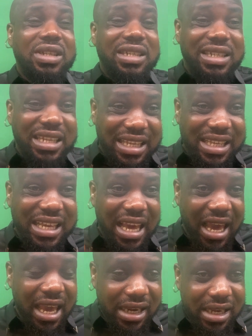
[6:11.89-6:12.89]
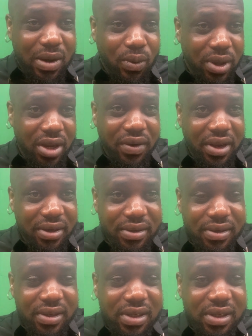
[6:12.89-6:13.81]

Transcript: decay that we are in.